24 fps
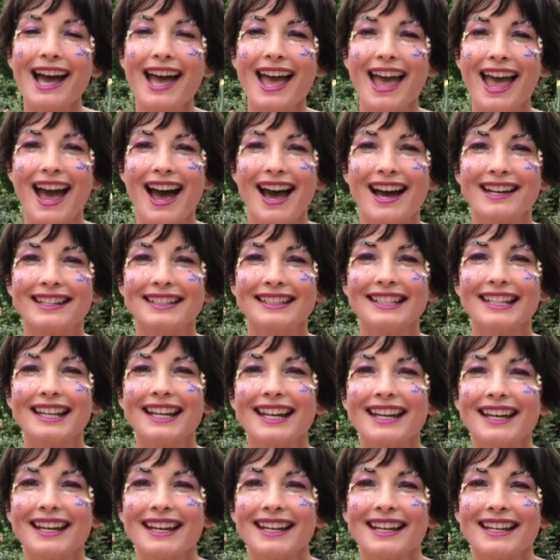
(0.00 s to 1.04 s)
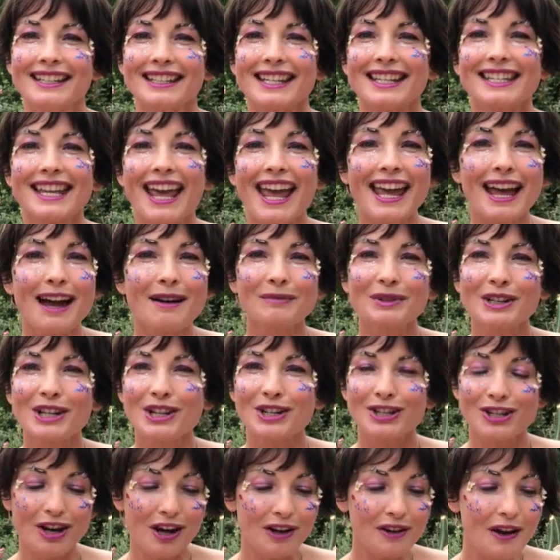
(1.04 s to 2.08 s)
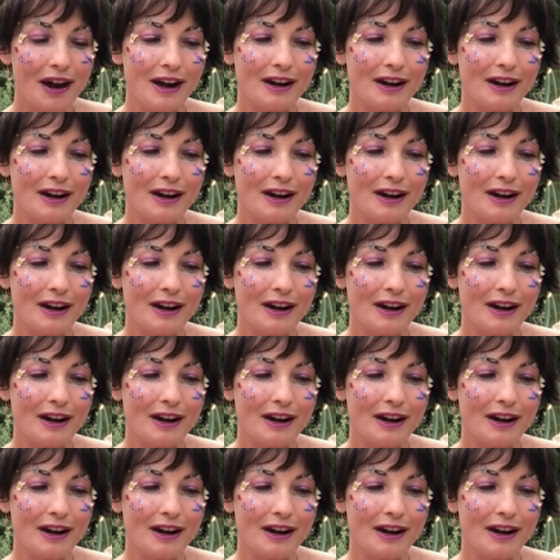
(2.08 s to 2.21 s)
and today I'm going to show you